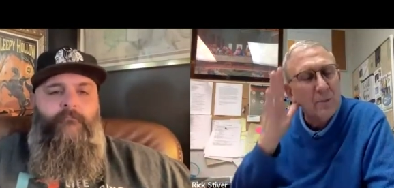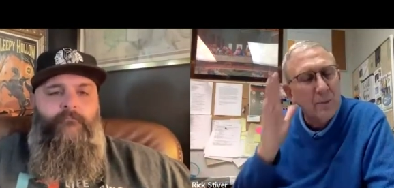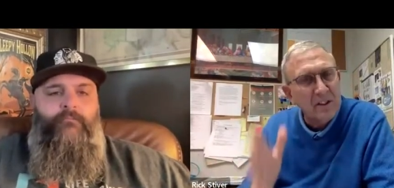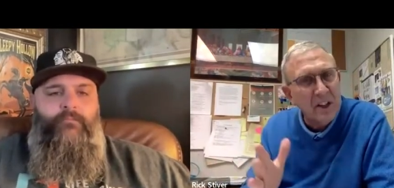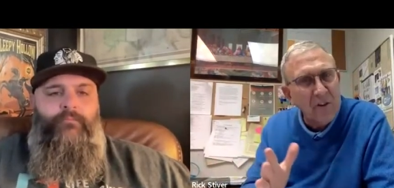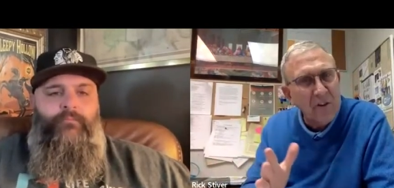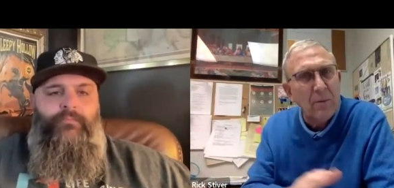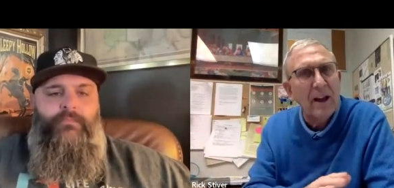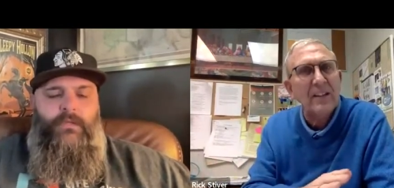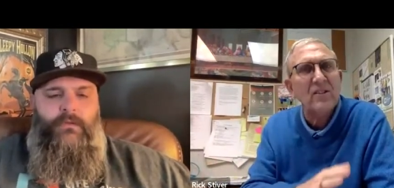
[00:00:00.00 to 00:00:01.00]
Speaker 1: a specific
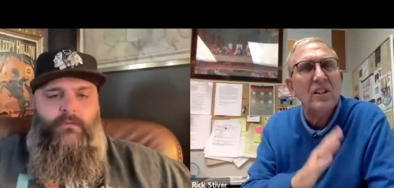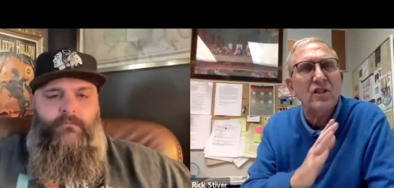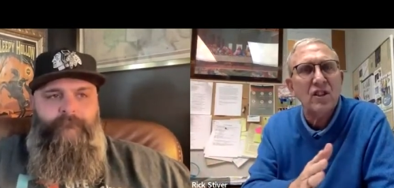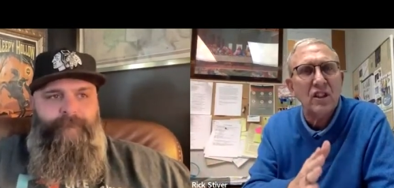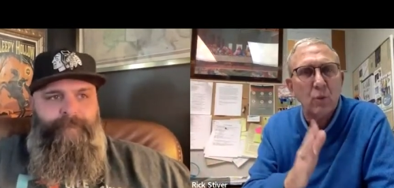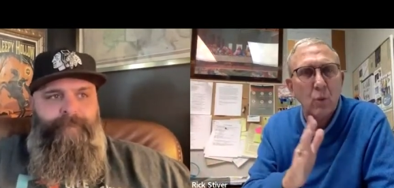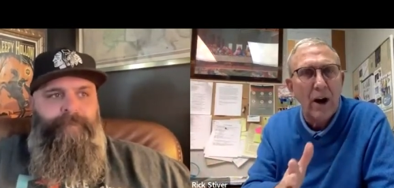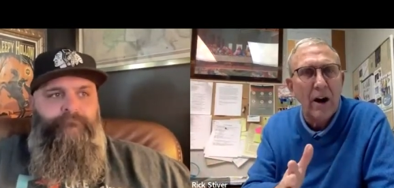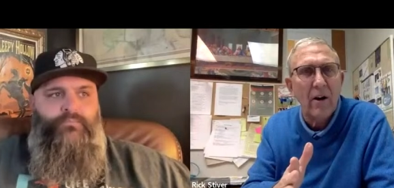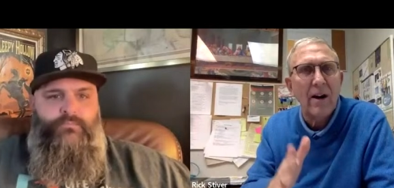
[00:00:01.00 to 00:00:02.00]
place it's just
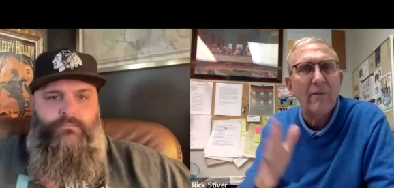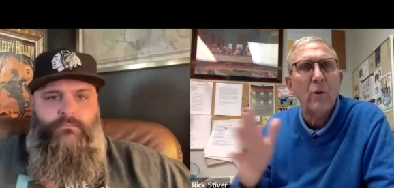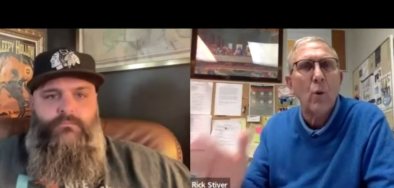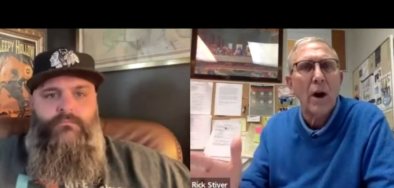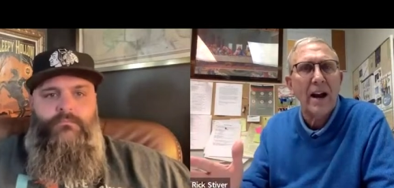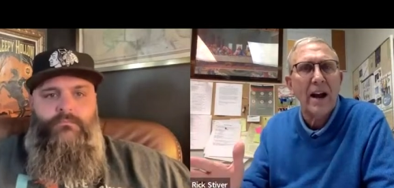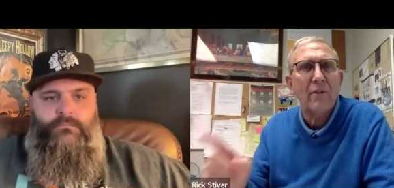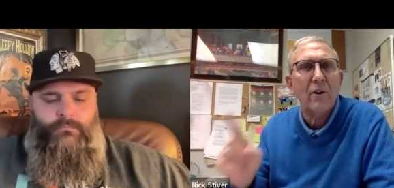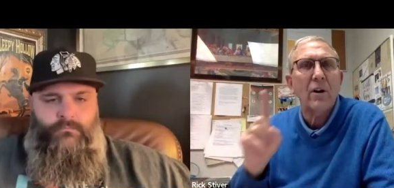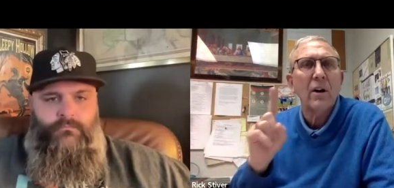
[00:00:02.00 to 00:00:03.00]
wherever
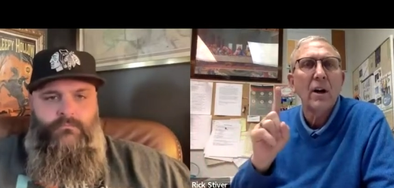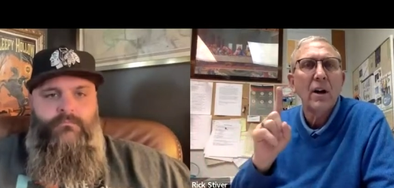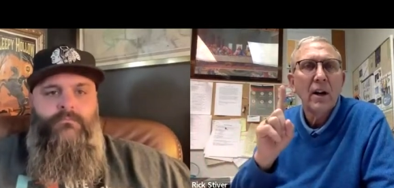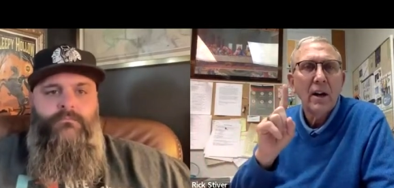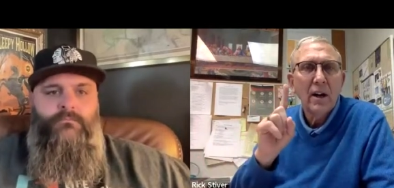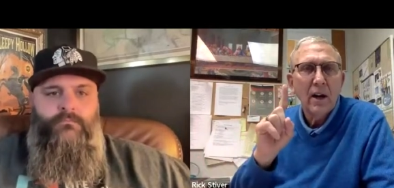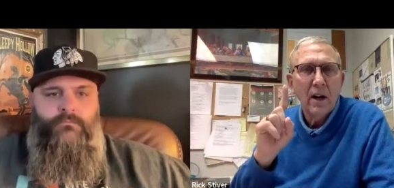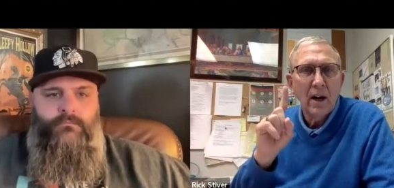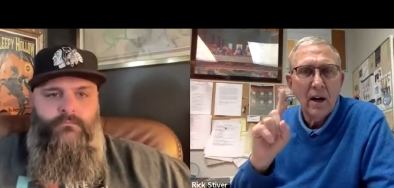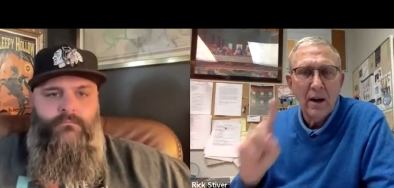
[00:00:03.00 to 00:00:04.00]
whenever
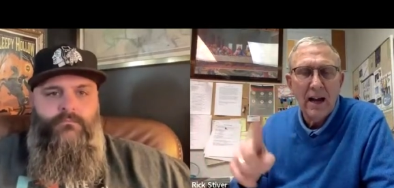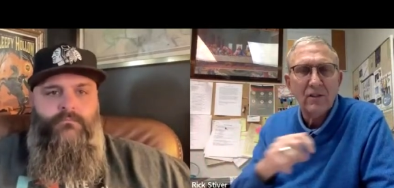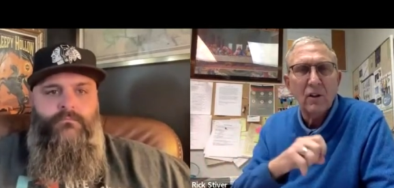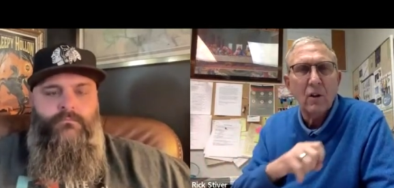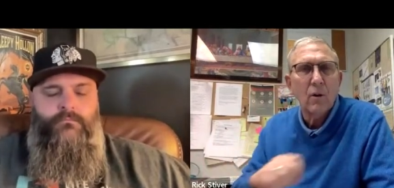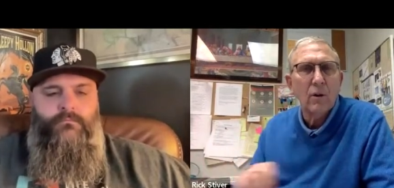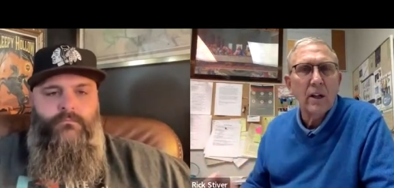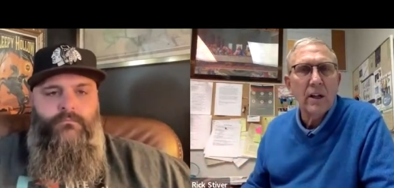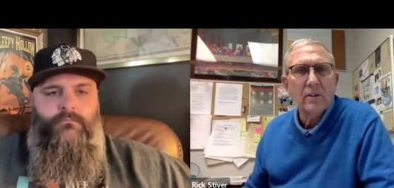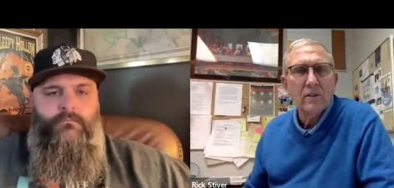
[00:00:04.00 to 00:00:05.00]
uh, as the lord
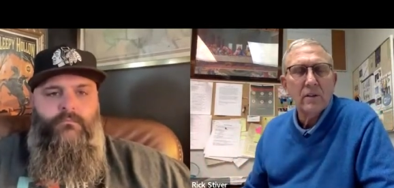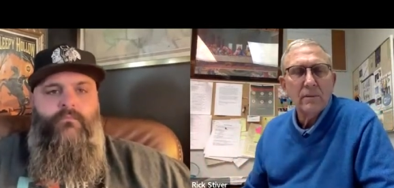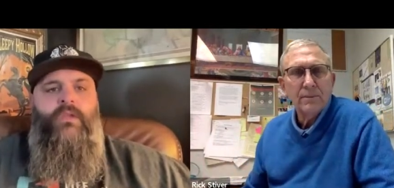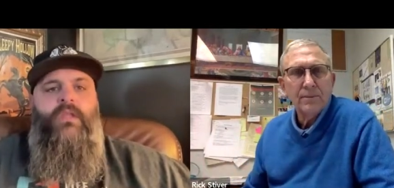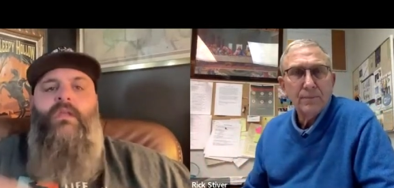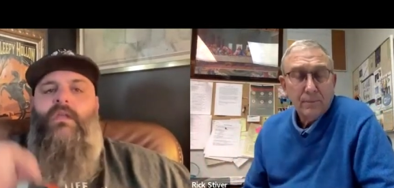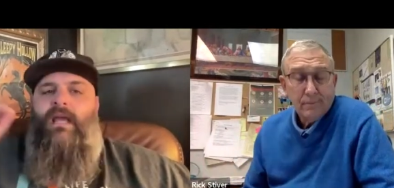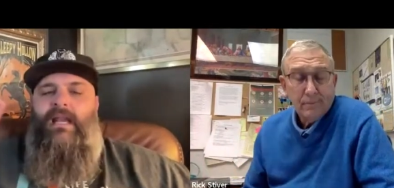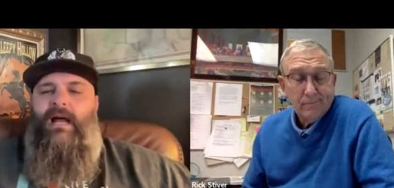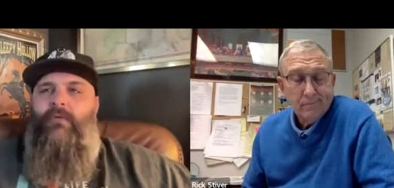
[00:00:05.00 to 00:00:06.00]
leads
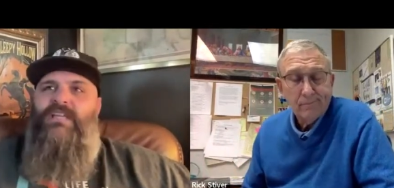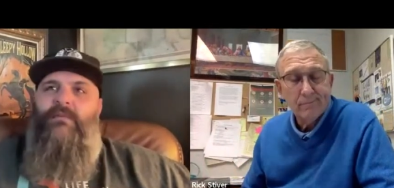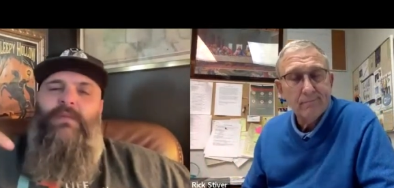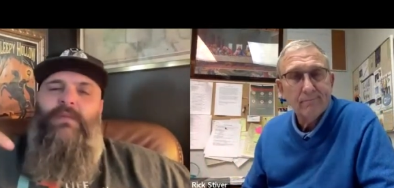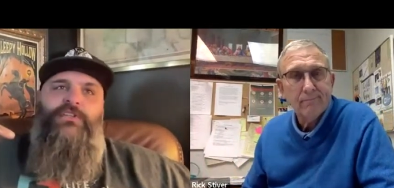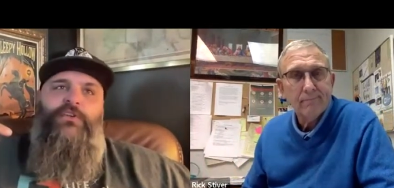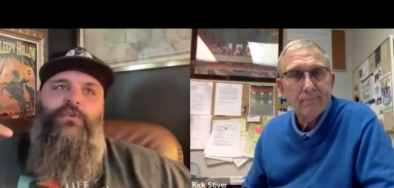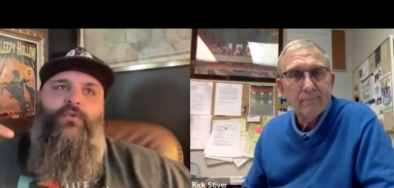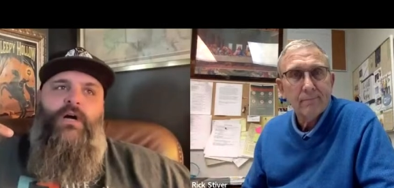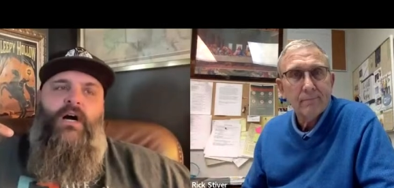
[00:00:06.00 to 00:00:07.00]
Speaker 2: and i would say me
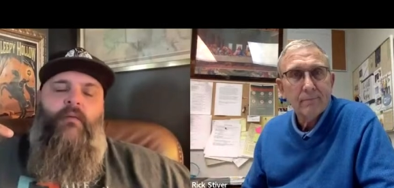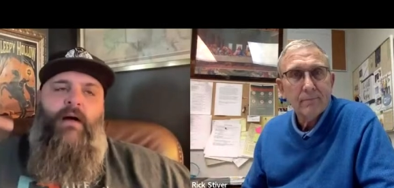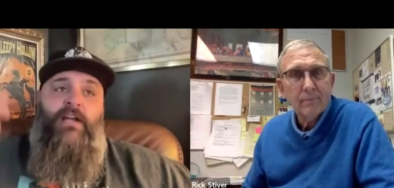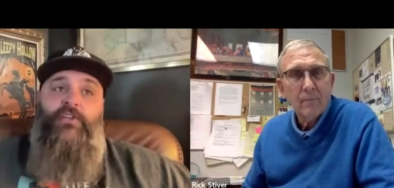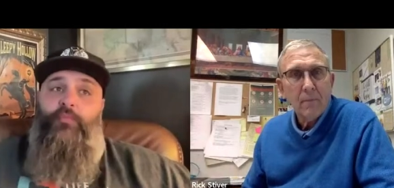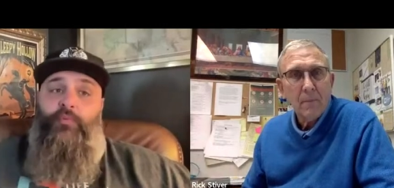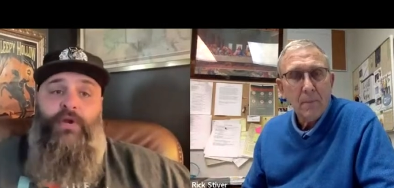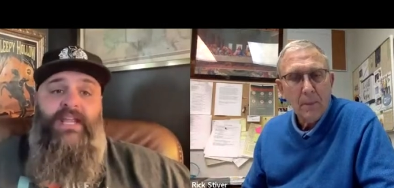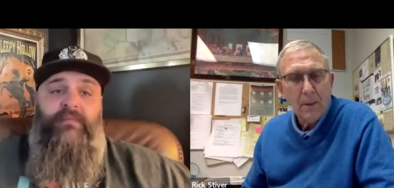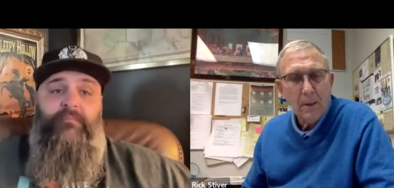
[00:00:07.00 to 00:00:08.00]
too um, i do
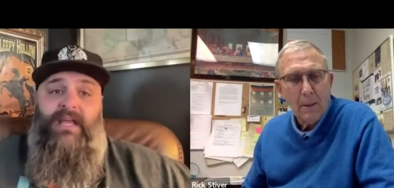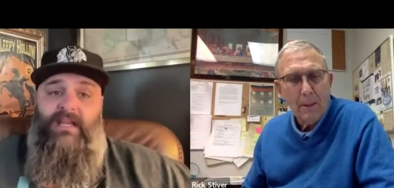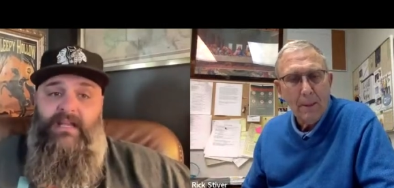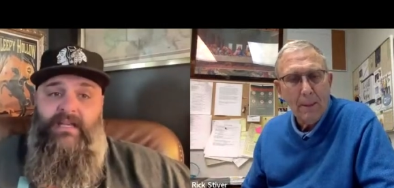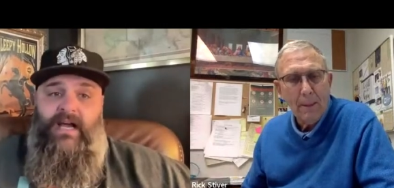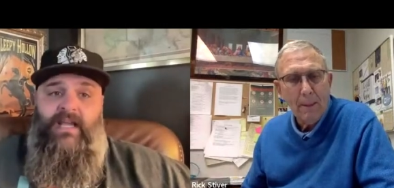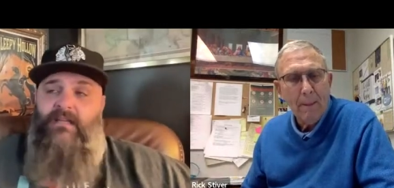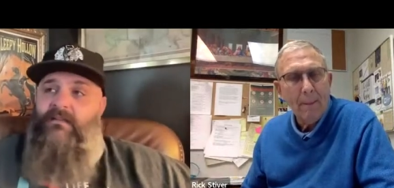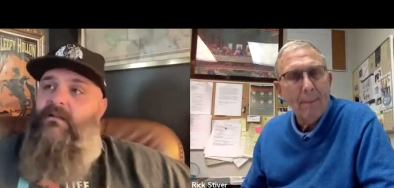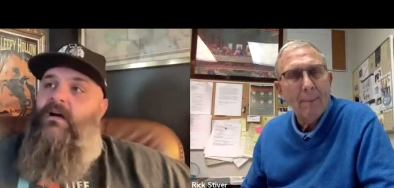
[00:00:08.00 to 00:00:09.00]
pray in bed at
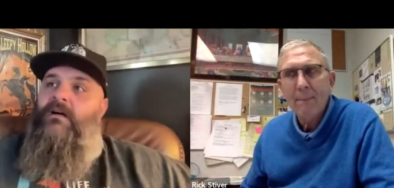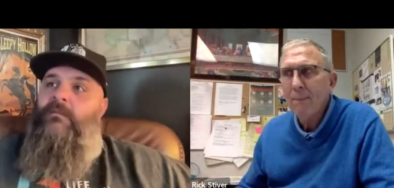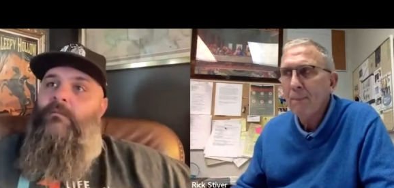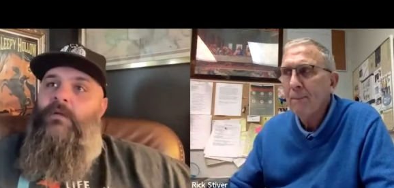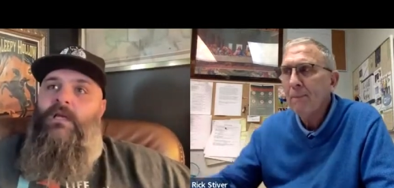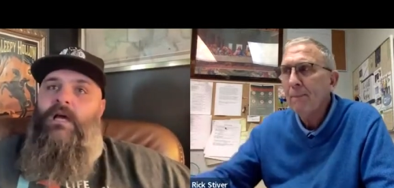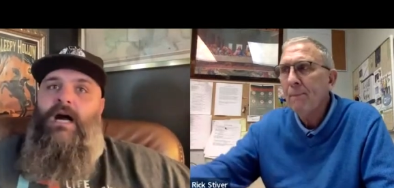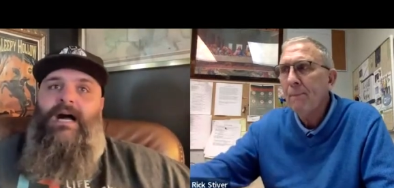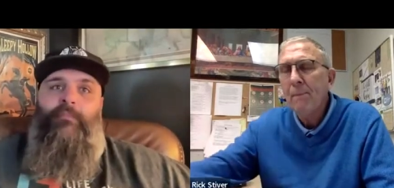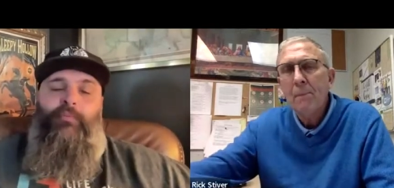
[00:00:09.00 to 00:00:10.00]
night um,
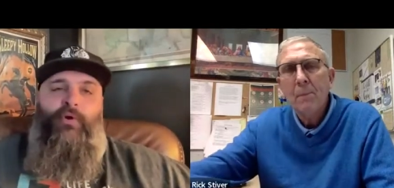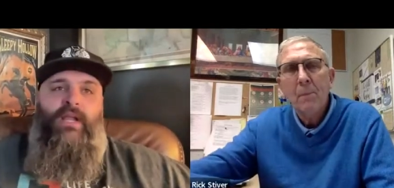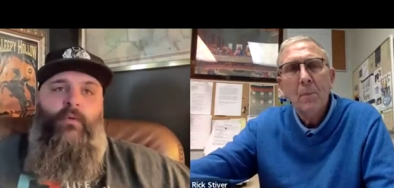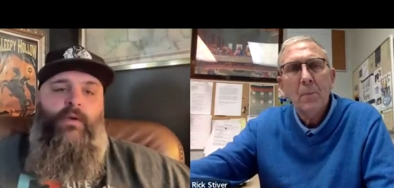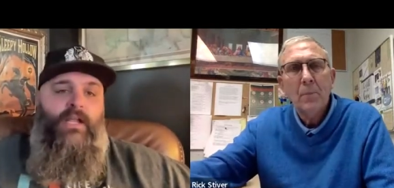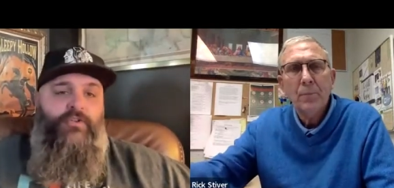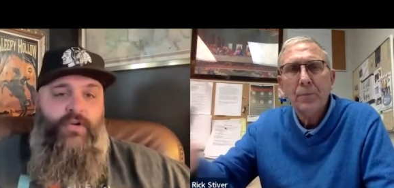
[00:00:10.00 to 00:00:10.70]
i pray when i